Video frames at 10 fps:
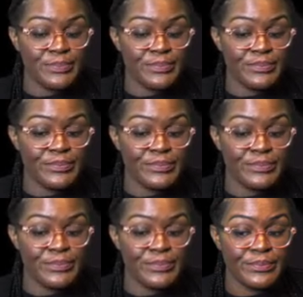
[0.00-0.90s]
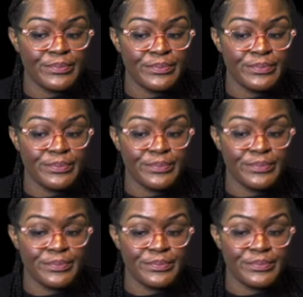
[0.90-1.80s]

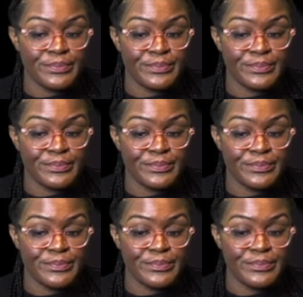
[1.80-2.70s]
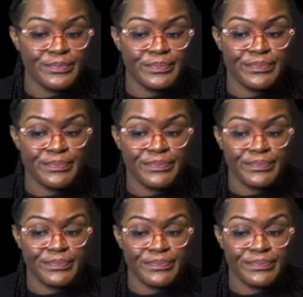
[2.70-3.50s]
(silence)